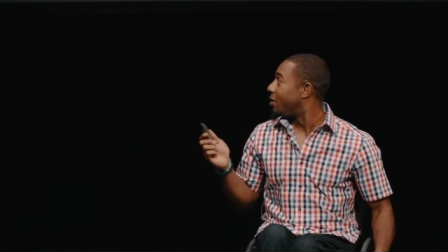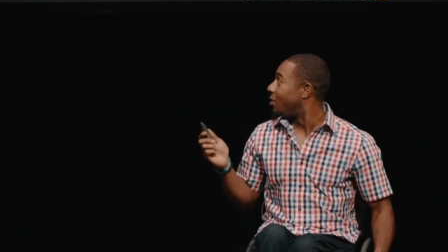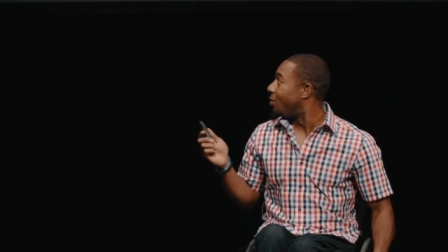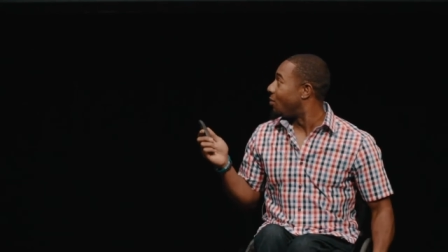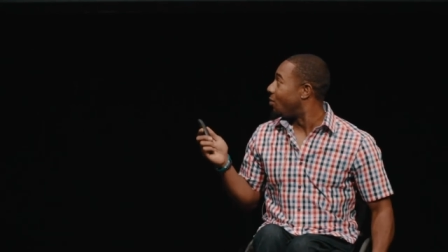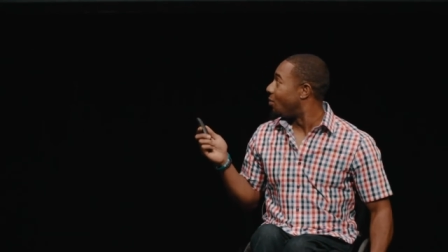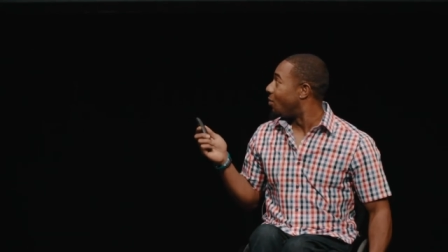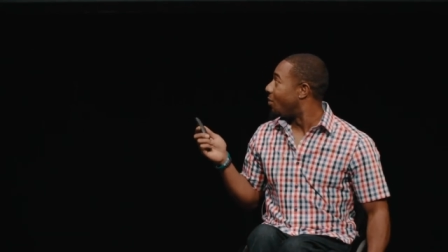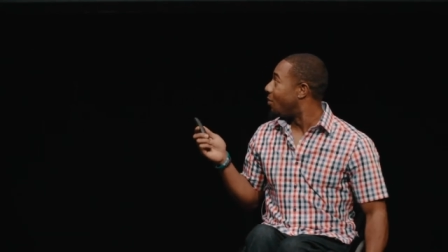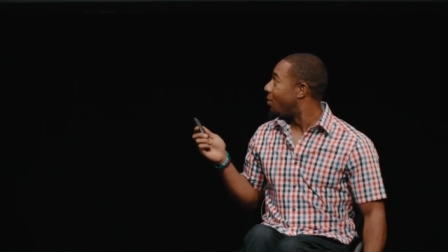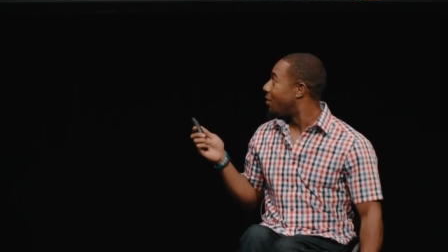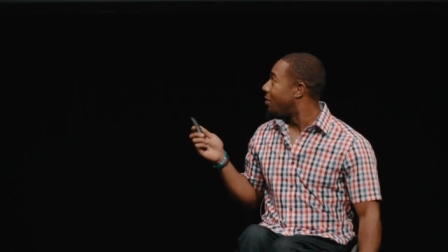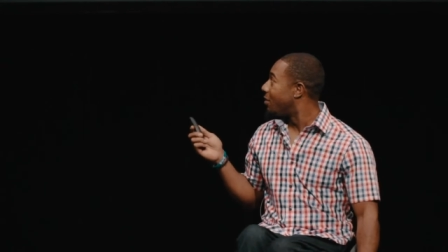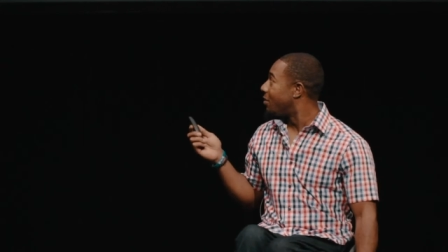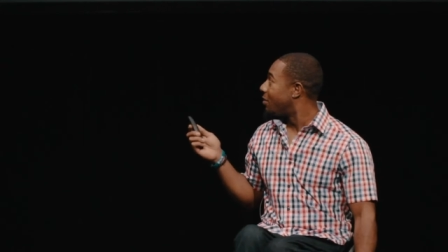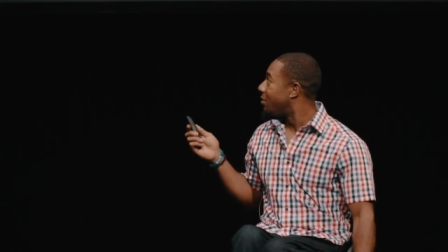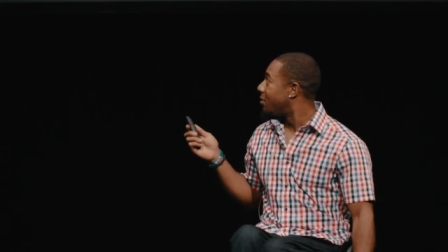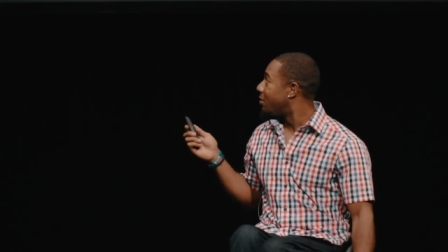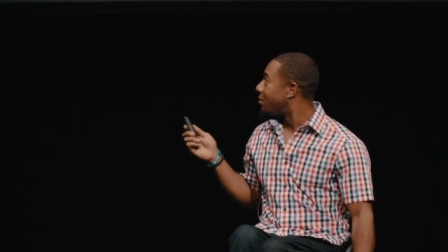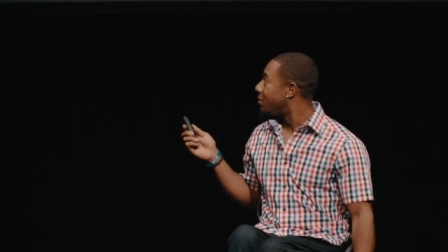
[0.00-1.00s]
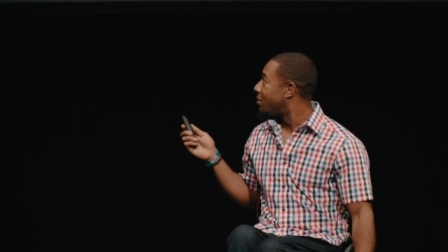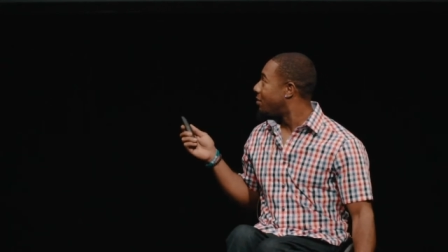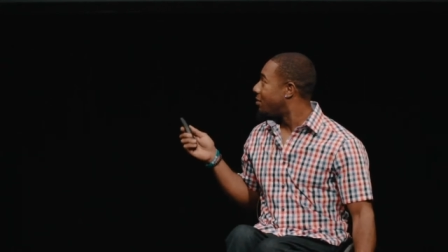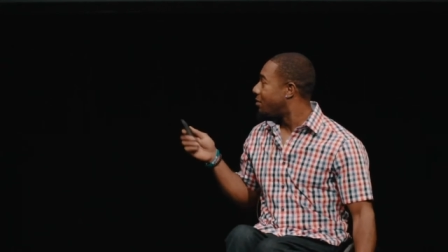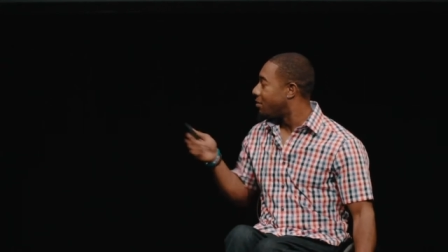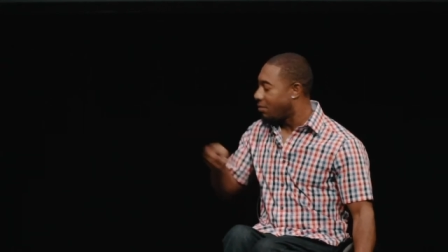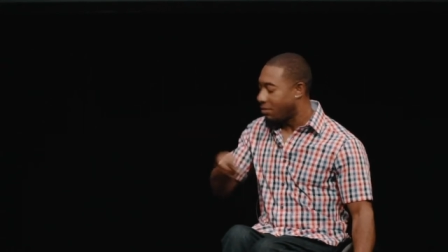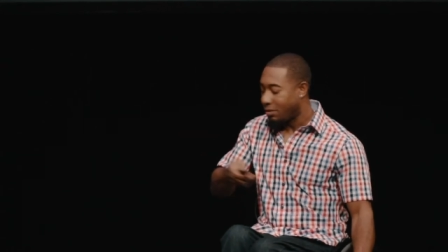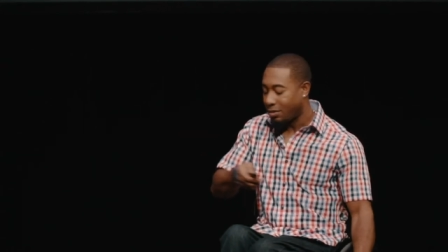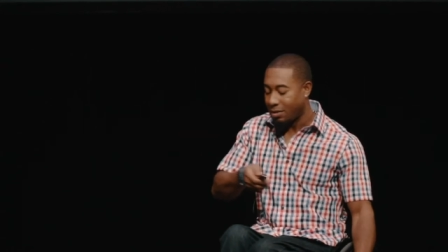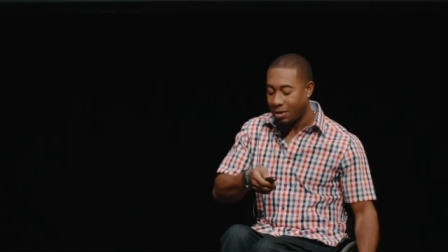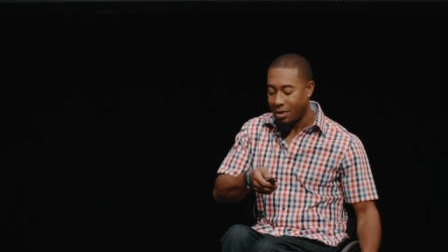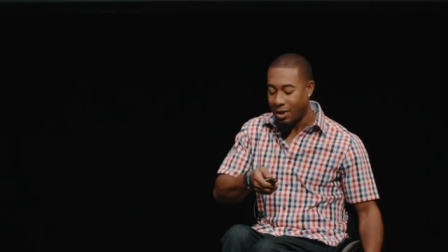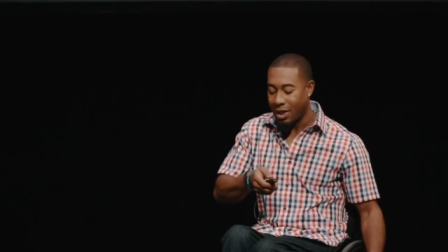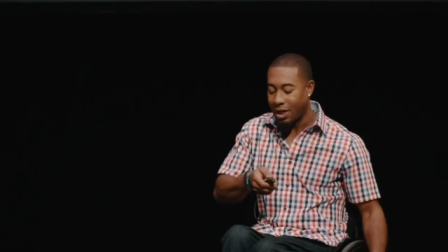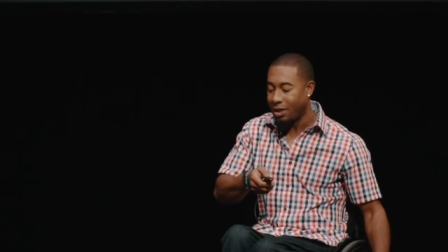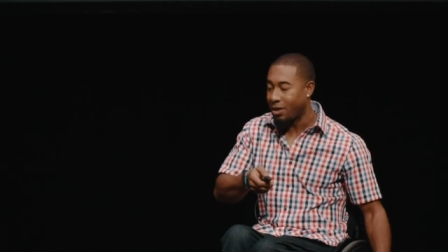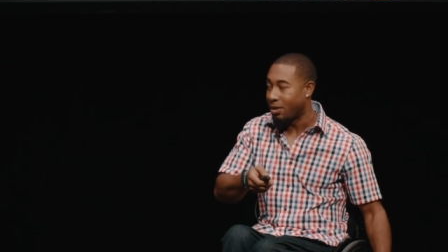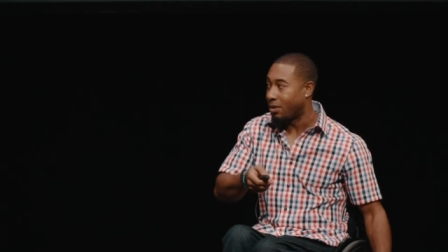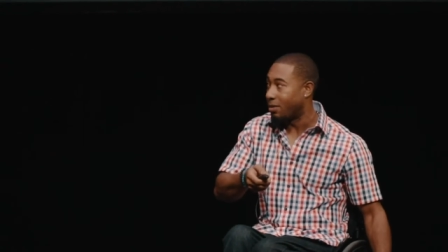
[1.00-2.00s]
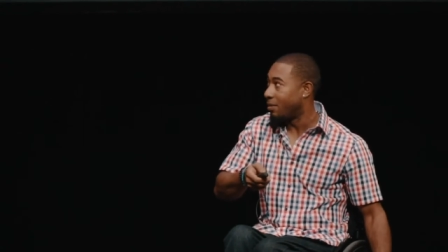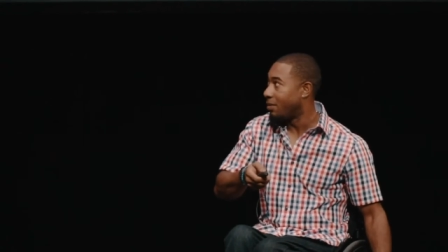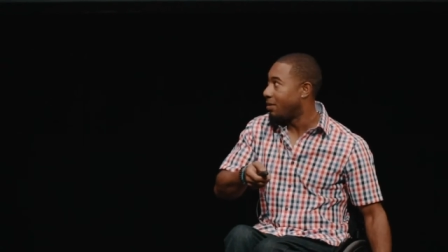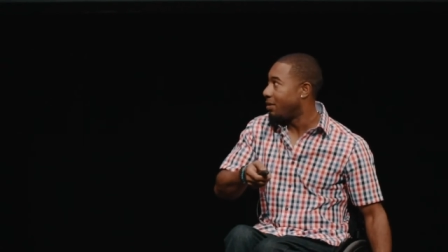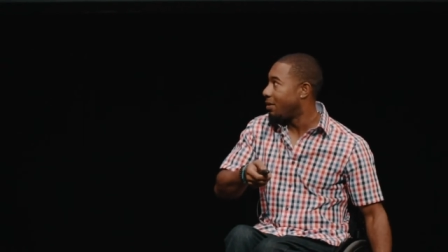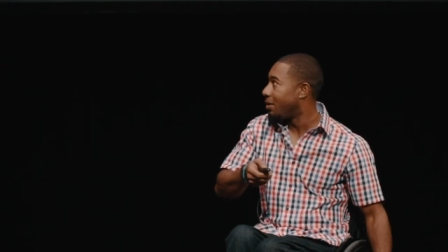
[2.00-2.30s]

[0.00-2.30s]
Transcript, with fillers: Point to the front. Thank you.